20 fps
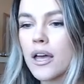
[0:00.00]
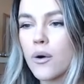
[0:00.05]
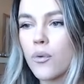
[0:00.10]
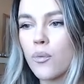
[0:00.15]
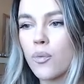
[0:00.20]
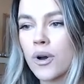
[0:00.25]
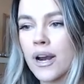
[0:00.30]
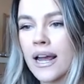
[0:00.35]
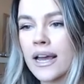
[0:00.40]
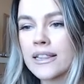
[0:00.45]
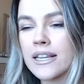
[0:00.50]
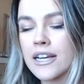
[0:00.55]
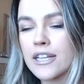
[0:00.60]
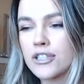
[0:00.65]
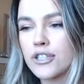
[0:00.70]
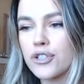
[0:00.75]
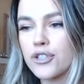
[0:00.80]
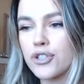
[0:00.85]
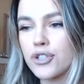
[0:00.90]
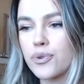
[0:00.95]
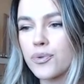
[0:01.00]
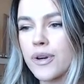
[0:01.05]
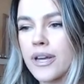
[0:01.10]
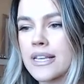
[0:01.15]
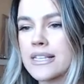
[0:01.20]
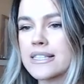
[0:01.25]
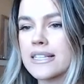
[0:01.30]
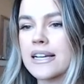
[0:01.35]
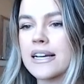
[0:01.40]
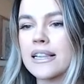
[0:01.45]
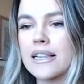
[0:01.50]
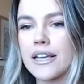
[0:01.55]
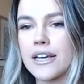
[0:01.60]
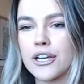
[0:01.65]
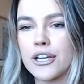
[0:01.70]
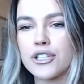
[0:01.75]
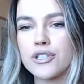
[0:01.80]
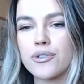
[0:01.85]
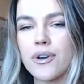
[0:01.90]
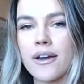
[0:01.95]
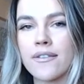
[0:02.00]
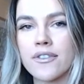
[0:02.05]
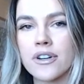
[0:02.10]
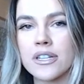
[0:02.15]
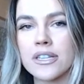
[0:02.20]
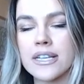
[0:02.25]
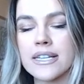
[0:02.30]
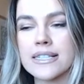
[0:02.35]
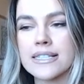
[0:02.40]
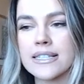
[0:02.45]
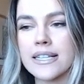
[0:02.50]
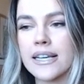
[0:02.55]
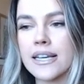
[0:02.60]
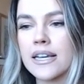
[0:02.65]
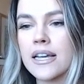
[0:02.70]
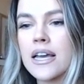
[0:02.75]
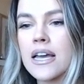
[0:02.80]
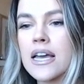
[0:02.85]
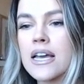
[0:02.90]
what I like to do is click into every listing,